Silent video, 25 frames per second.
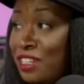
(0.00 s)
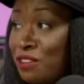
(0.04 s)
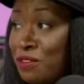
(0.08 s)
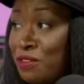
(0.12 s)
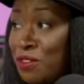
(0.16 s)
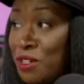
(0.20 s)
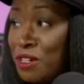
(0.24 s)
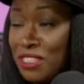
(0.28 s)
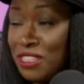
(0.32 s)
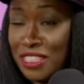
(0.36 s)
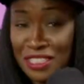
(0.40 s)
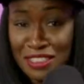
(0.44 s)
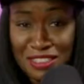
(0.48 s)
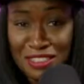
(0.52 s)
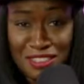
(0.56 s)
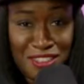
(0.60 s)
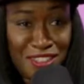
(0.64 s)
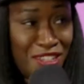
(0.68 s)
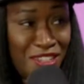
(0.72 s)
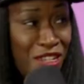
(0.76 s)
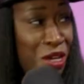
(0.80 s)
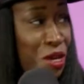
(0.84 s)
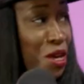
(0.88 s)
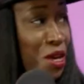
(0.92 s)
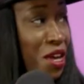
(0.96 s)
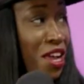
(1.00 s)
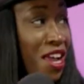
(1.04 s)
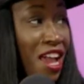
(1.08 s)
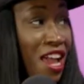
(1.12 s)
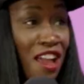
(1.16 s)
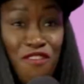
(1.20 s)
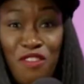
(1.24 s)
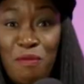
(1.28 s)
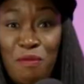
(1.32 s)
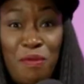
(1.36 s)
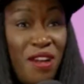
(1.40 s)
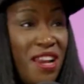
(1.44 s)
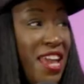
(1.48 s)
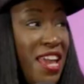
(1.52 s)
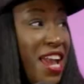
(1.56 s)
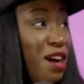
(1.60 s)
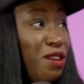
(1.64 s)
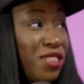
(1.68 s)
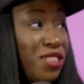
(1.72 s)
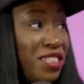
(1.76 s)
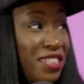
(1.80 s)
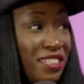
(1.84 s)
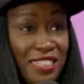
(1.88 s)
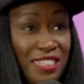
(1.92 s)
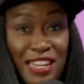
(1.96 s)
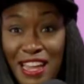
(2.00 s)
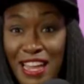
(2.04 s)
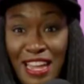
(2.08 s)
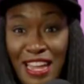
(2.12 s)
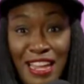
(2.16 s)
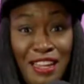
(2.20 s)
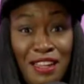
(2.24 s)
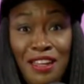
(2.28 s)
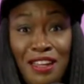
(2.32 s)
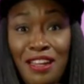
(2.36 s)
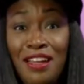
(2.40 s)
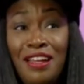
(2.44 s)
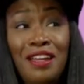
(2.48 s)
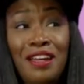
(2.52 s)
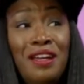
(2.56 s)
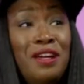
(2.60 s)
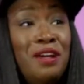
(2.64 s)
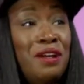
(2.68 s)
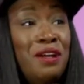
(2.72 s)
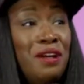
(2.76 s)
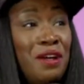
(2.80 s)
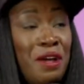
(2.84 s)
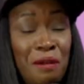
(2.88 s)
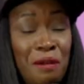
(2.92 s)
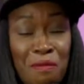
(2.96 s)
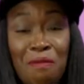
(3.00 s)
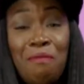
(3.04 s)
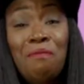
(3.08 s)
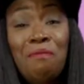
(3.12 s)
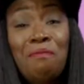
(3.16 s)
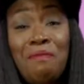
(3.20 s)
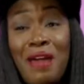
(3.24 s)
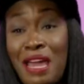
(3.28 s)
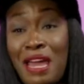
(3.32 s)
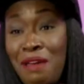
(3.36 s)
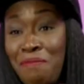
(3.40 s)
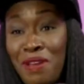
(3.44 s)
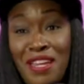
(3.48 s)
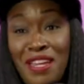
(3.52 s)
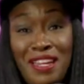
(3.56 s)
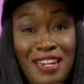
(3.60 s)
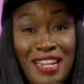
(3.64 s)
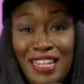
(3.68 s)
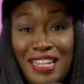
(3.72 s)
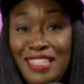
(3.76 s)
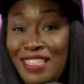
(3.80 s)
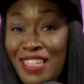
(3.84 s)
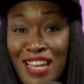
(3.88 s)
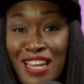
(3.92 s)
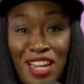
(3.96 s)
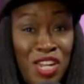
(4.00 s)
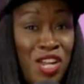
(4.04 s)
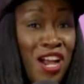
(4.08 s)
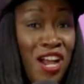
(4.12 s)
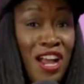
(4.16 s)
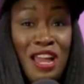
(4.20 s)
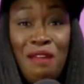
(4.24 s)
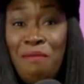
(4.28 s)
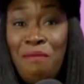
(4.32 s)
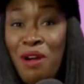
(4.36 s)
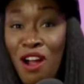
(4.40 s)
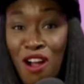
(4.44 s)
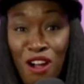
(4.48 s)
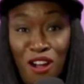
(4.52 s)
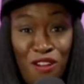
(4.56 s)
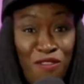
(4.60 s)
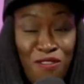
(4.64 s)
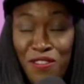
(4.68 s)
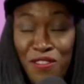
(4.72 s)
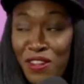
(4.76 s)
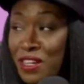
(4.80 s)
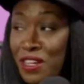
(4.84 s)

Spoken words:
divorced. Everybody else is at it. Maybe you need to cut him off.